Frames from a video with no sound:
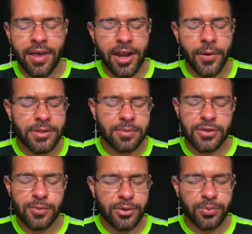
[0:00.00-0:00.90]
And I always am
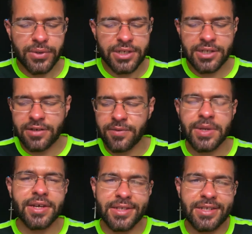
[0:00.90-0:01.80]
super appreciative
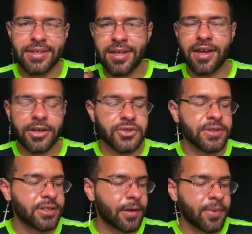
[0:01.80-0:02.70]
when you guys take that extra
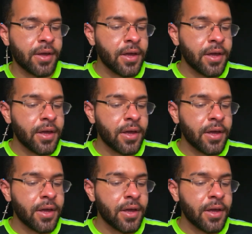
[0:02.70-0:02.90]
step